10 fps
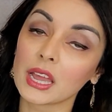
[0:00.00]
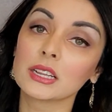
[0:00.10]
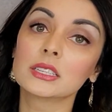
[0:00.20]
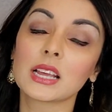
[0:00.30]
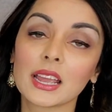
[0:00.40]
and
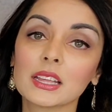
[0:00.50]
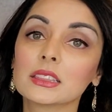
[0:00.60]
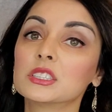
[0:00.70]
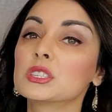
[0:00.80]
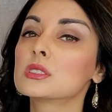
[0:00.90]
a diet
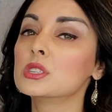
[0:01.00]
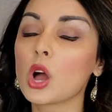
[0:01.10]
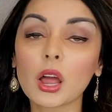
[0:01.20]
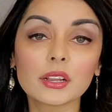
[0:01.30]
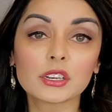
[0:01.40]
that does
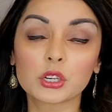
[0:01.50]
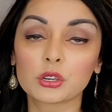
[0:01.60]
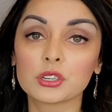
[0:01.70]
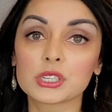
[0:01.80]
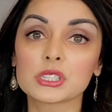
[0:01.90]
not
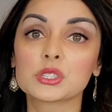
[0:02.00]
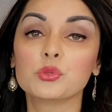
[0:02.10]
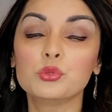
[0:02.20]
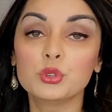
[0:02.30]
encourage us to